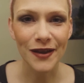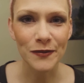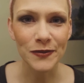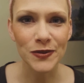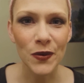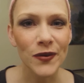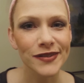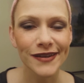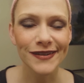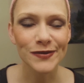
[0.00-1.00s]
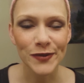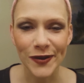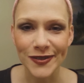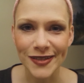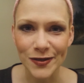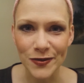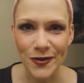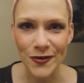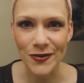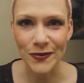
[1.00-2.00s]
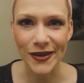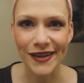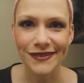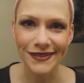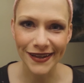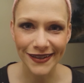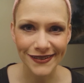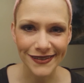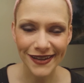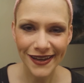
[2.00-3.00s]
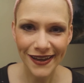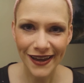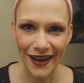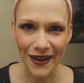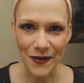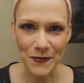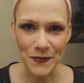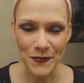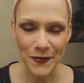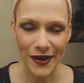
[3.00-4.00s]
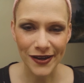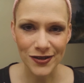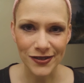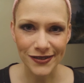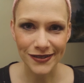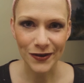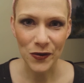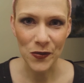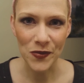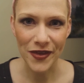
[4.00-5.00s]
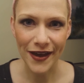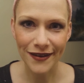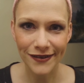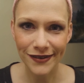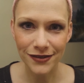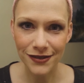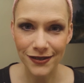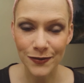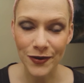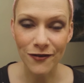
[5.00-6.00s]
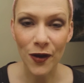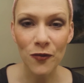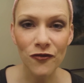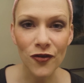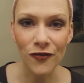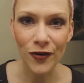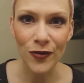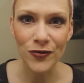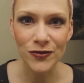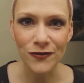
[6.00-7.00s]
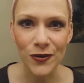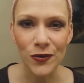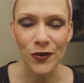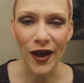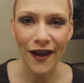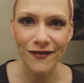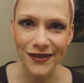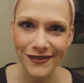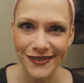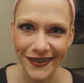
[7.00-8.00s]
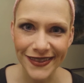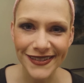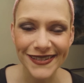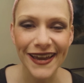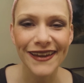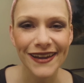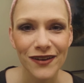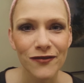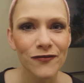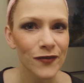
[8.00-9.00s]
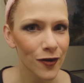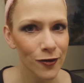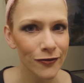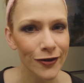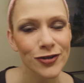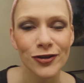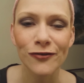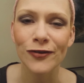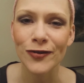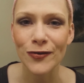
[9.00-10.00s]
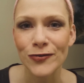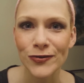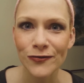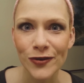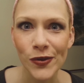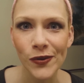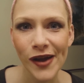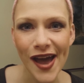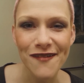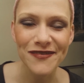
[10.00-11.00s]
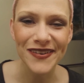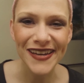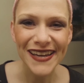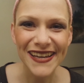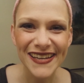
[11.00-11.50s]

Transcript: I'm so excited to be on stage with you this weekend. And I just hope that this has been helpful for those of you who haven't done this yet, and a refresher for those of you who have.